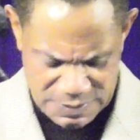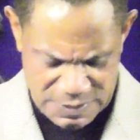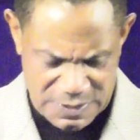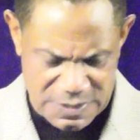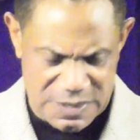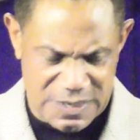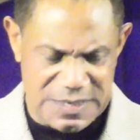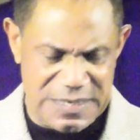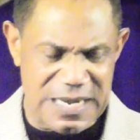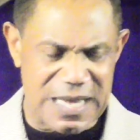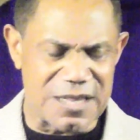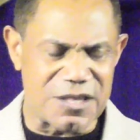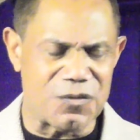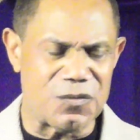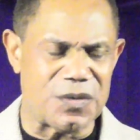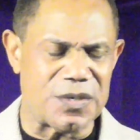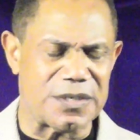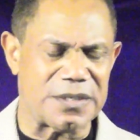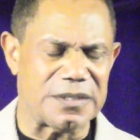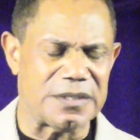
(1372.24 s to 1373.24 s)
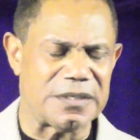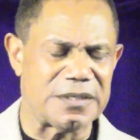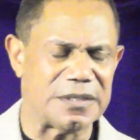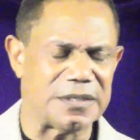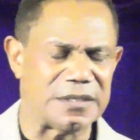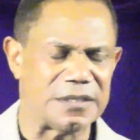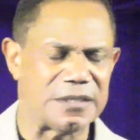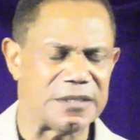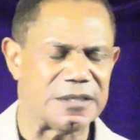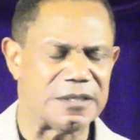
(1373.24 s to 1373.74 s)
Another one
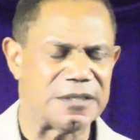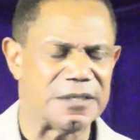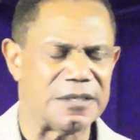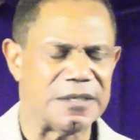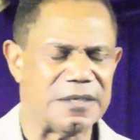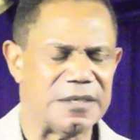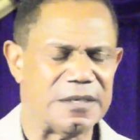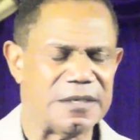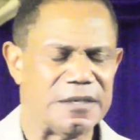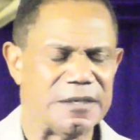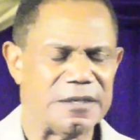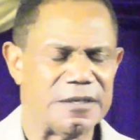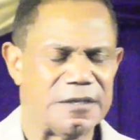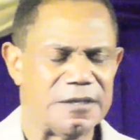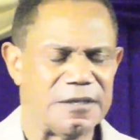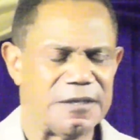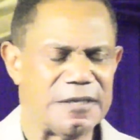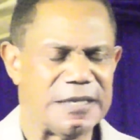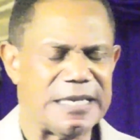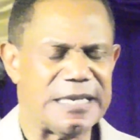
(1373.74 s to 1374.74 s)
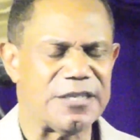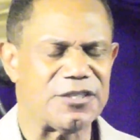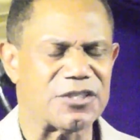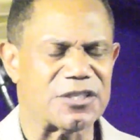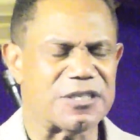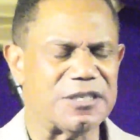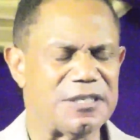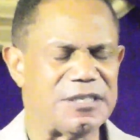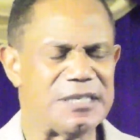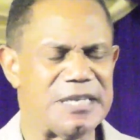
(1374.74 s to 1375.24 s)
is
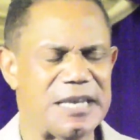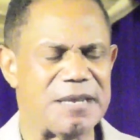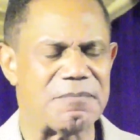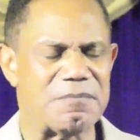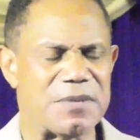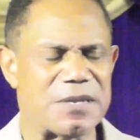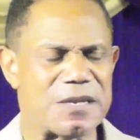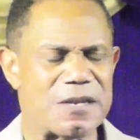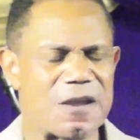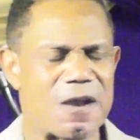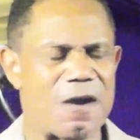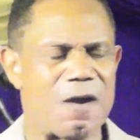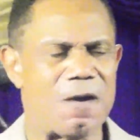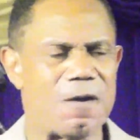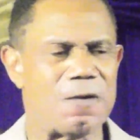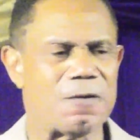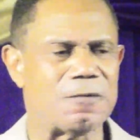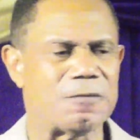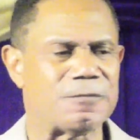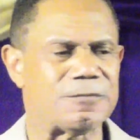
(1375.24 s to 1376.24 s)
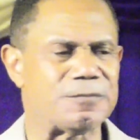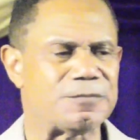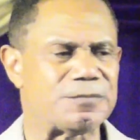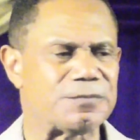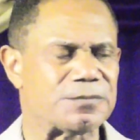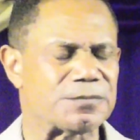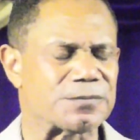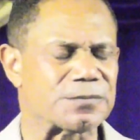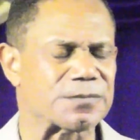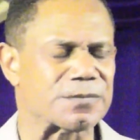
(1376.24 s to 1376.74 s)
contentment, y'all.
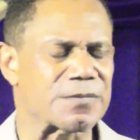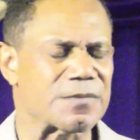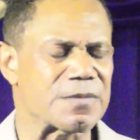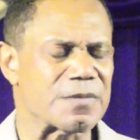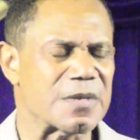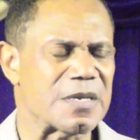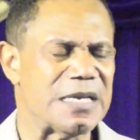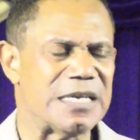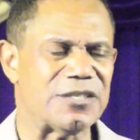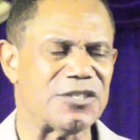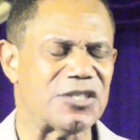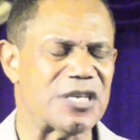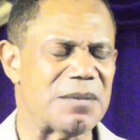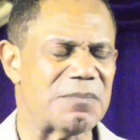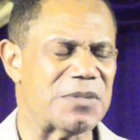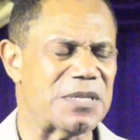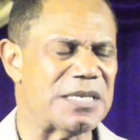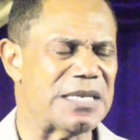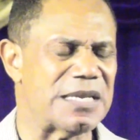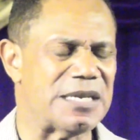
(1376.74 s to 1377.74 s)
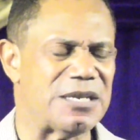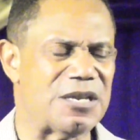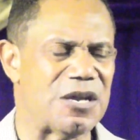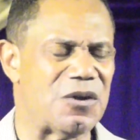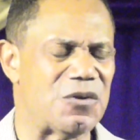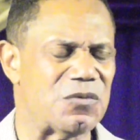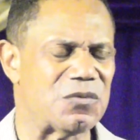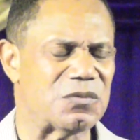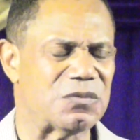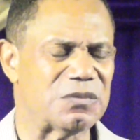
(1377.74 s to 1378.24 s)
It's something that
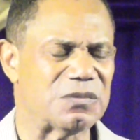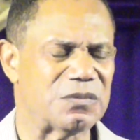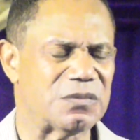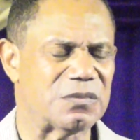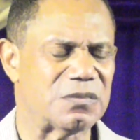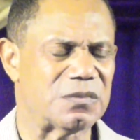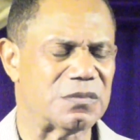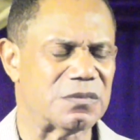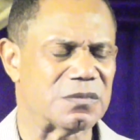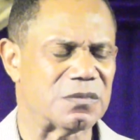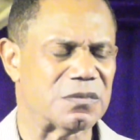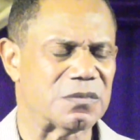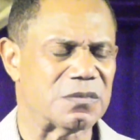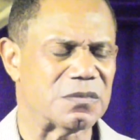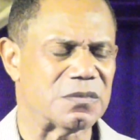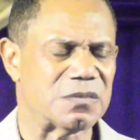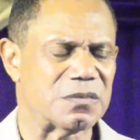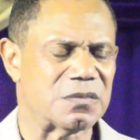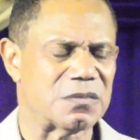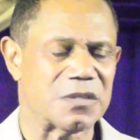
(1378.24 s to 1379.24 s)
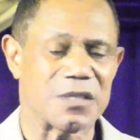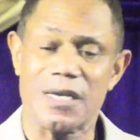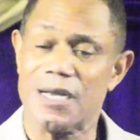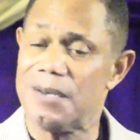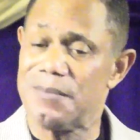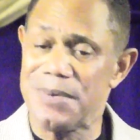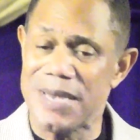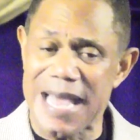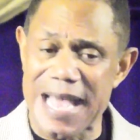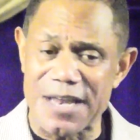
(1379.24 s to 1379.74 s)
don't
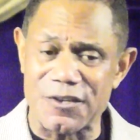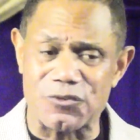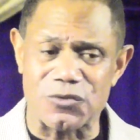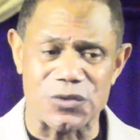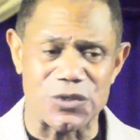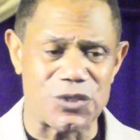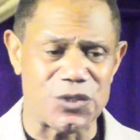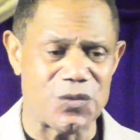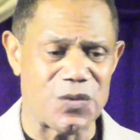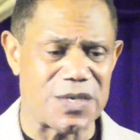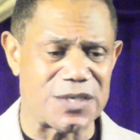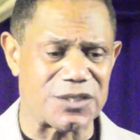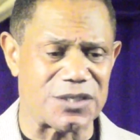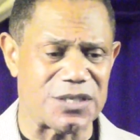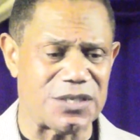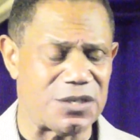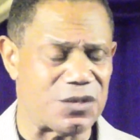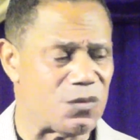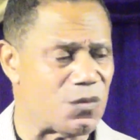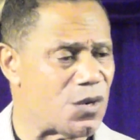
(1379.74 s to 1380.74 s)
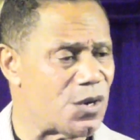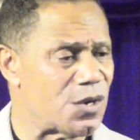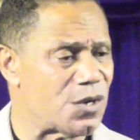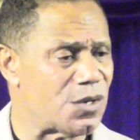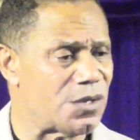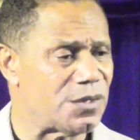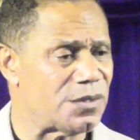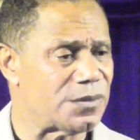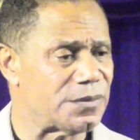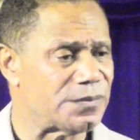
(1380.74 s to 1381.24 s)
come natural to us in the
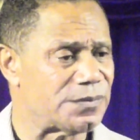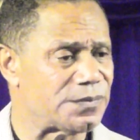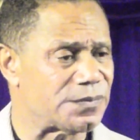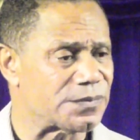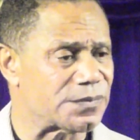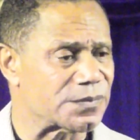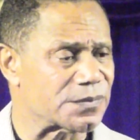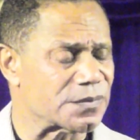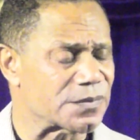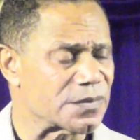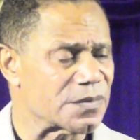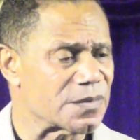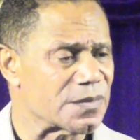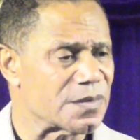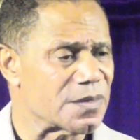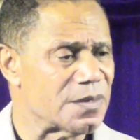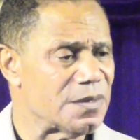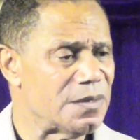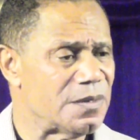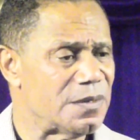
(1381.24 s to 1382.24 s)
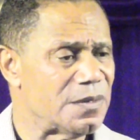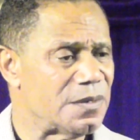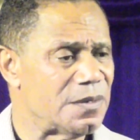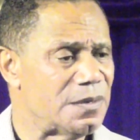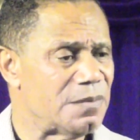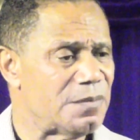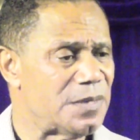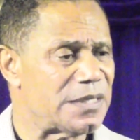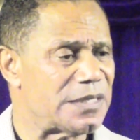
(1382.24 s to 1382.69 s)
world. But